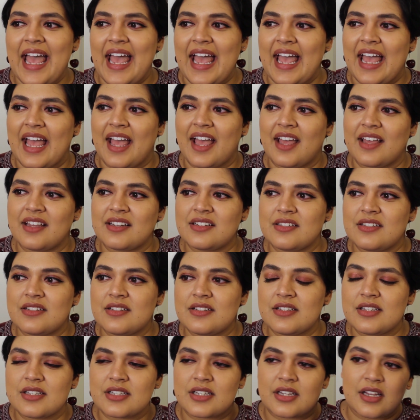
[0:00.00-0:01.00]

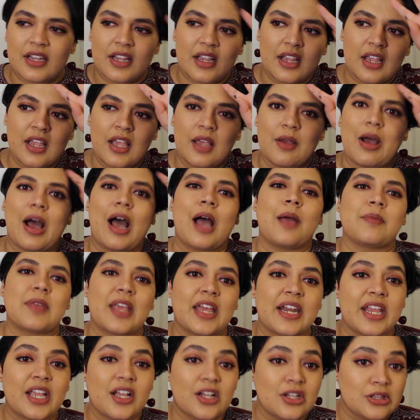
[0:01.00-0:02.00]
And I'm
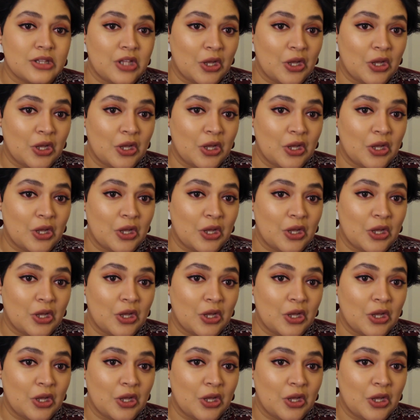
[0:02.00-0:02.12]
getting a